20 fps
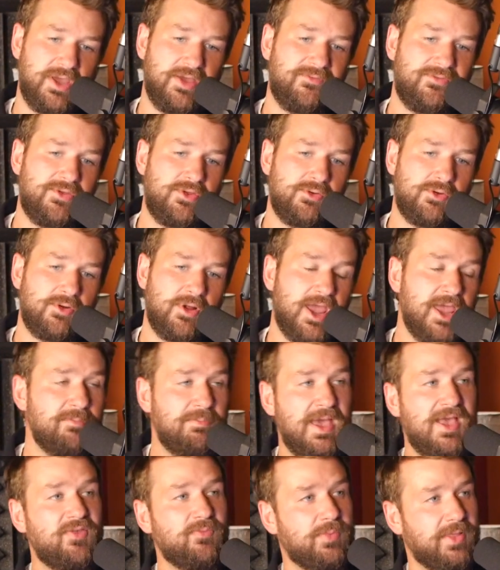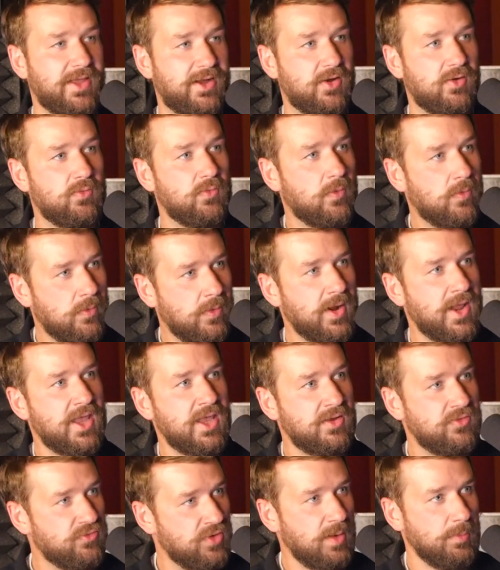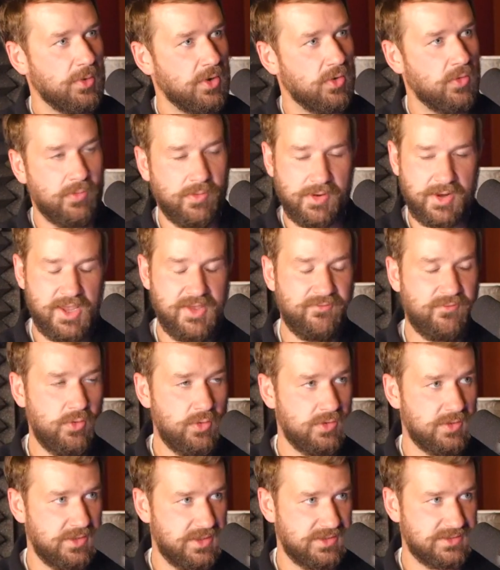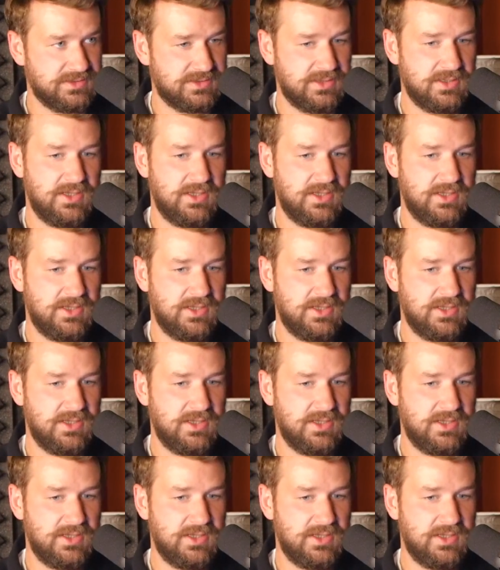If you're a bass player or a drummer or a vocalist,